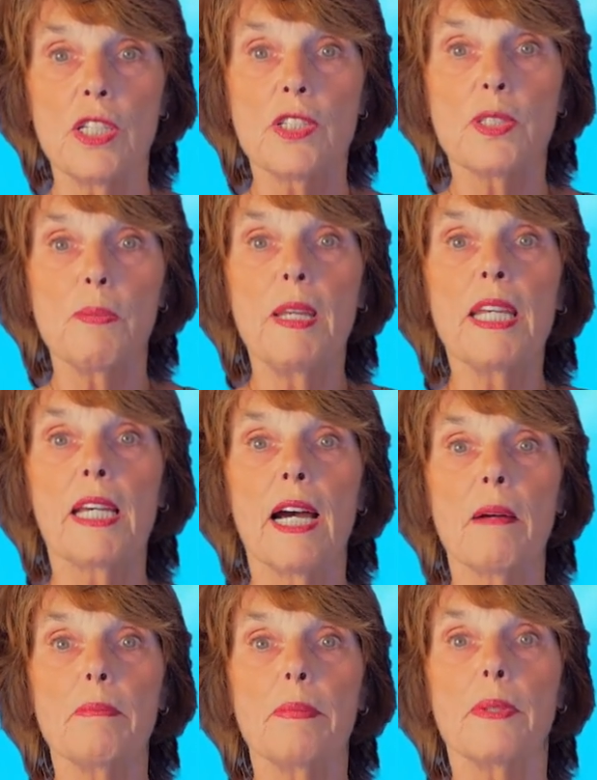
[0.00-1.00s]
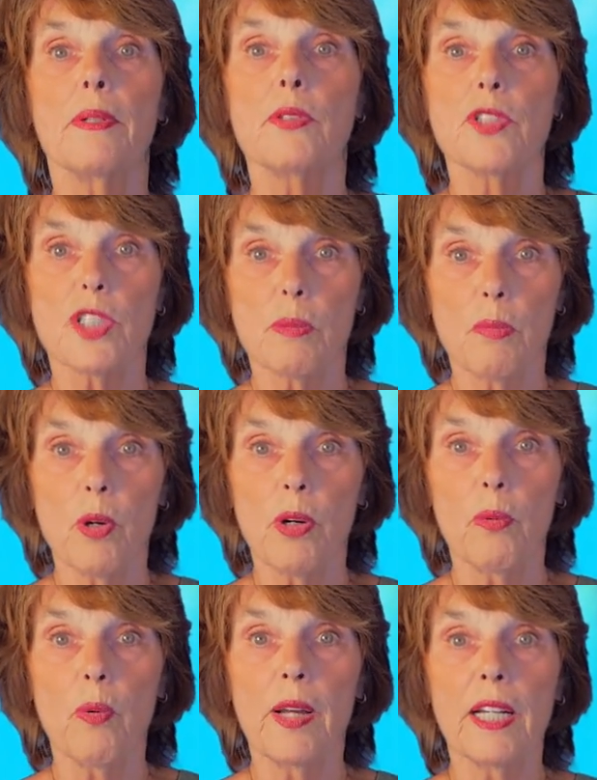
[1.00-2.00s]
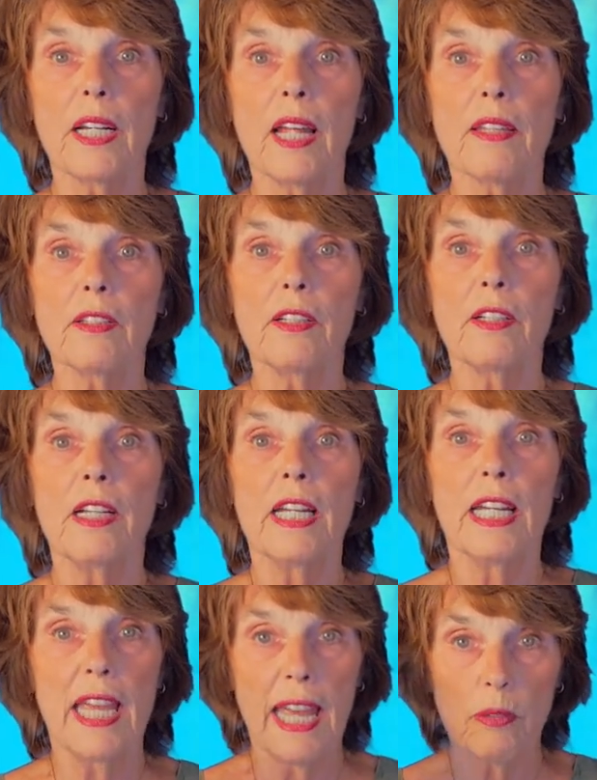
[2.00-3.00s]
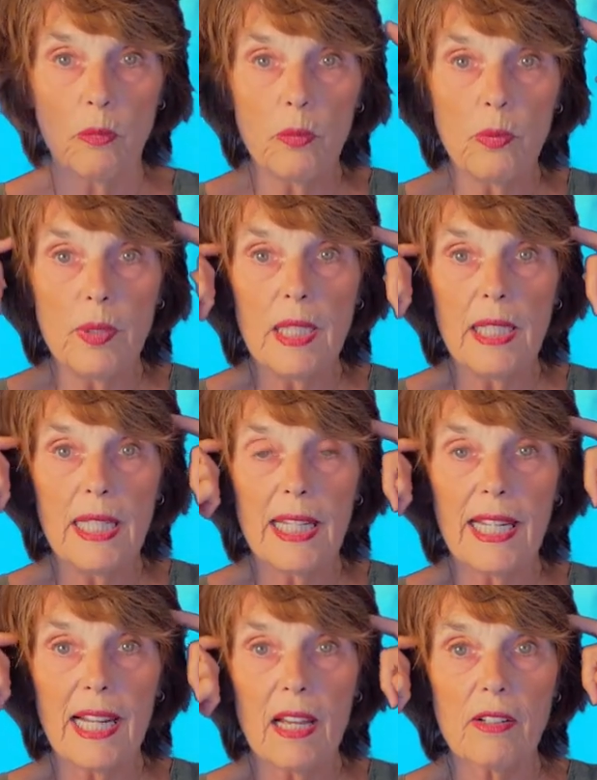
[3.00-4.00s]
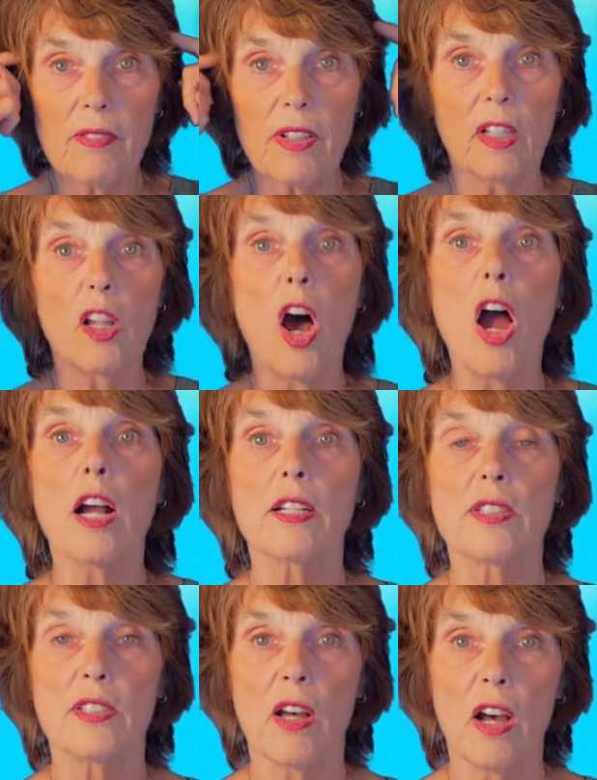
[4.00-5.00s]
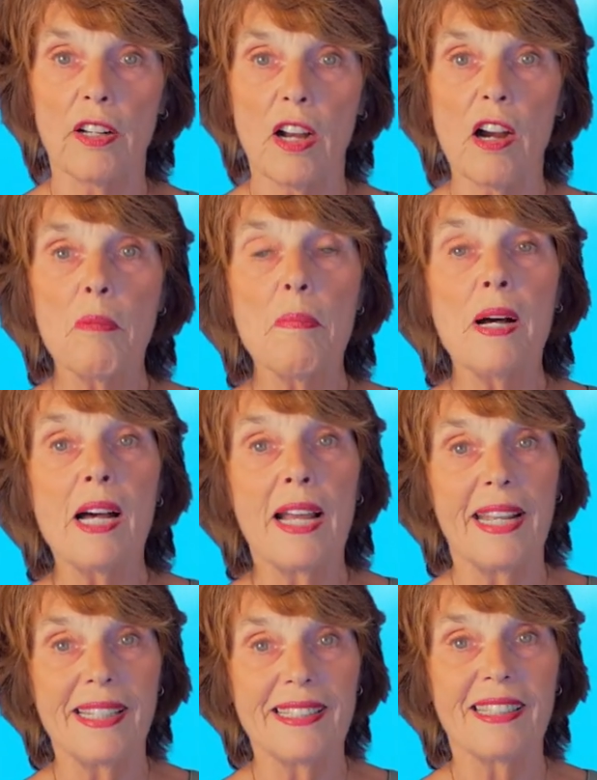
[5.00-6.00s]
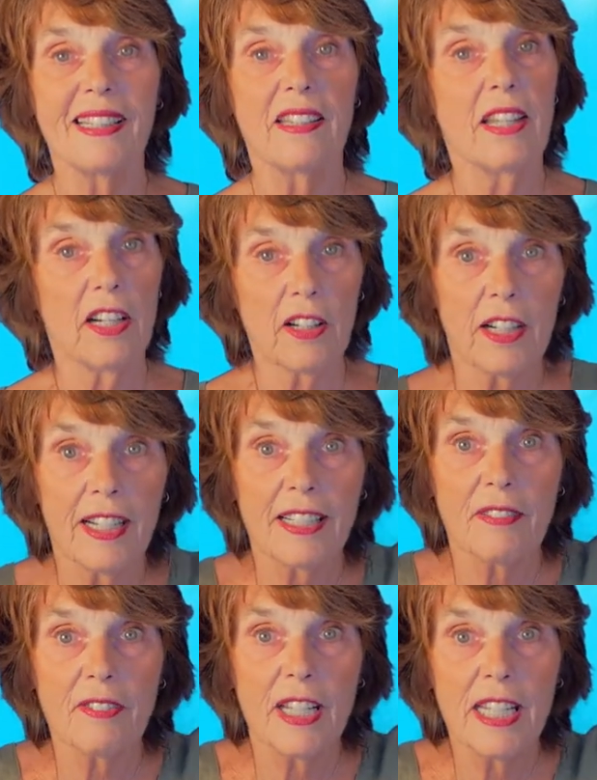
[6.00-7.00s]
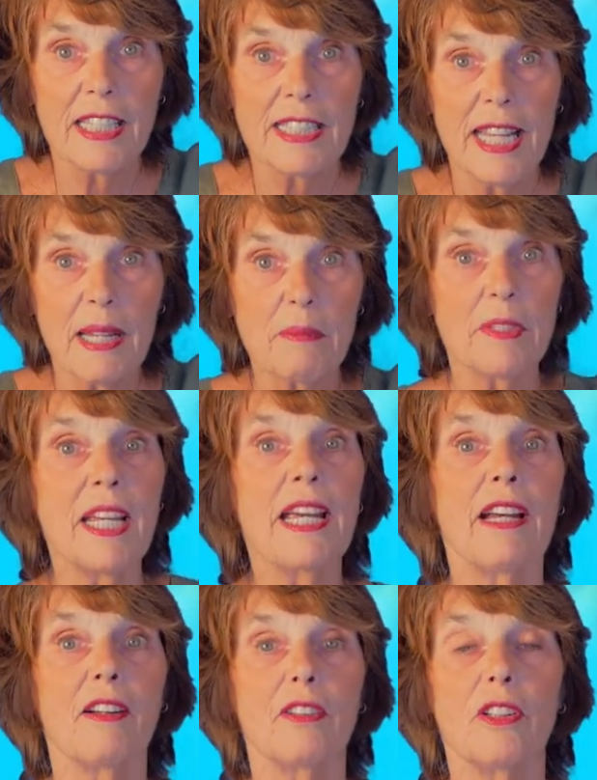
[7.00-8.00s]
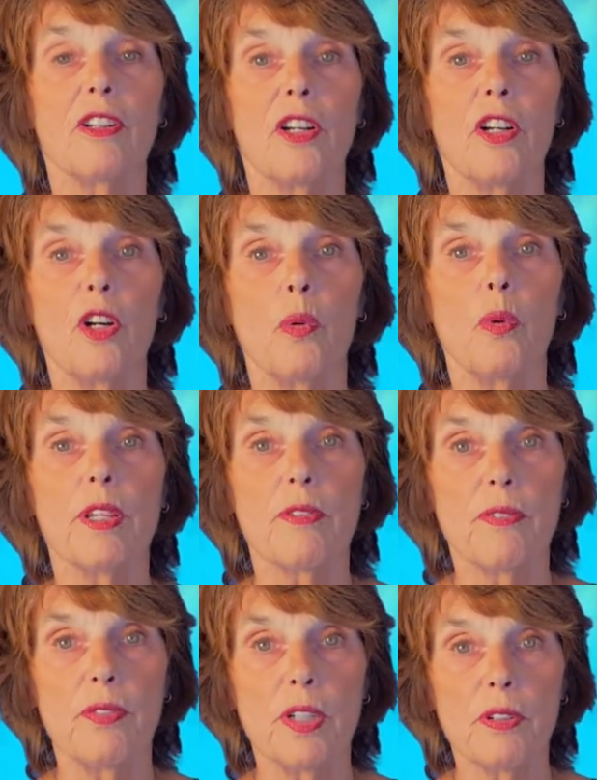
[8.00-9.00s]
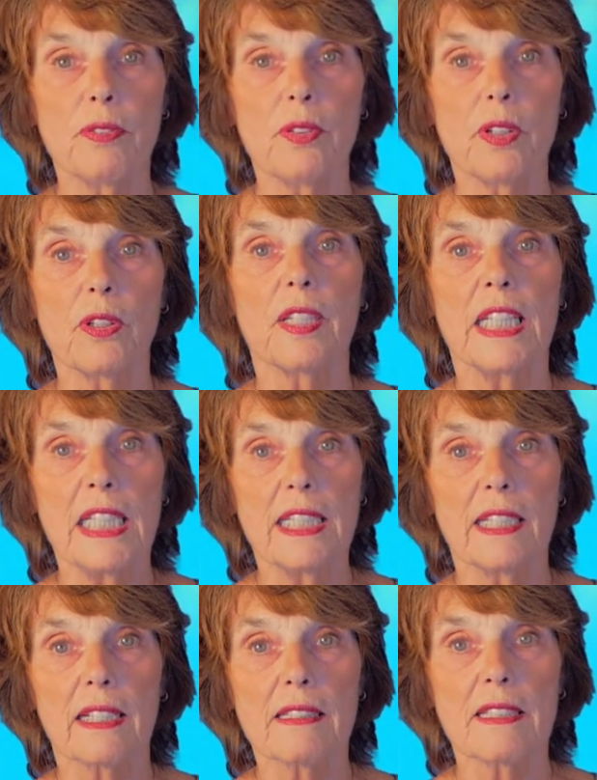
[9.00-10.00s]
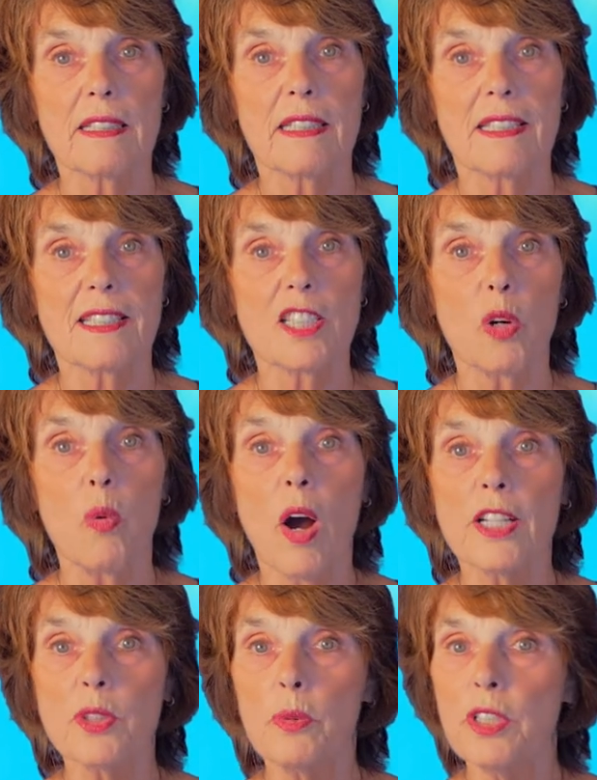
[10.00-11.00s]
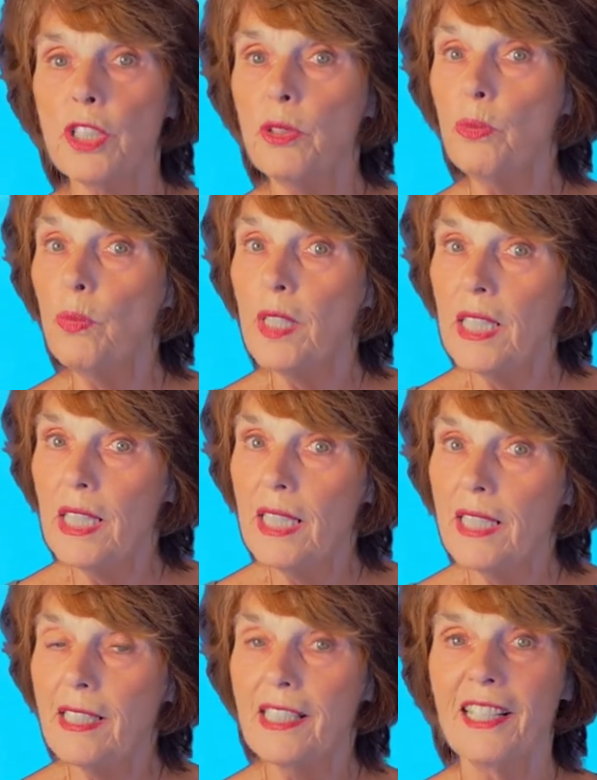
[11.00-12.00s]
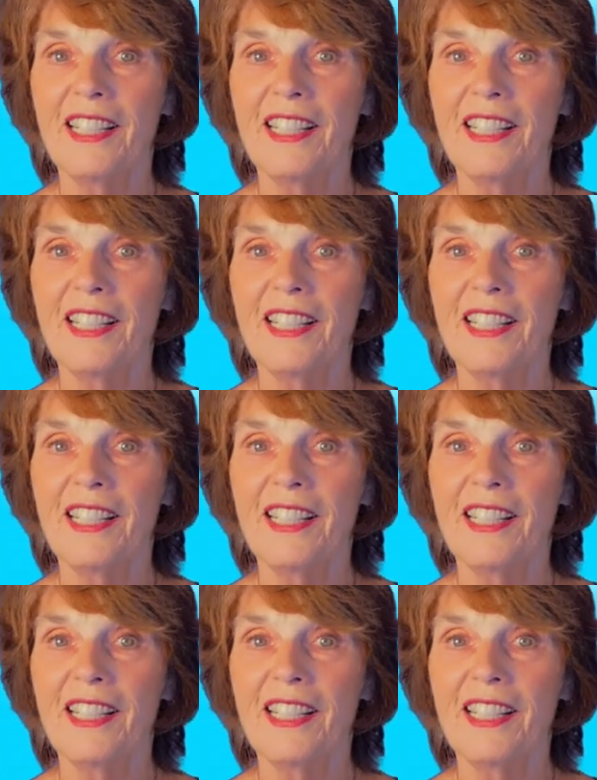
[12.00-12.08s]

speak up, support one another, and really get out of the locks on our mind that are kind of tamped down with fearful edicts. So watch what you read,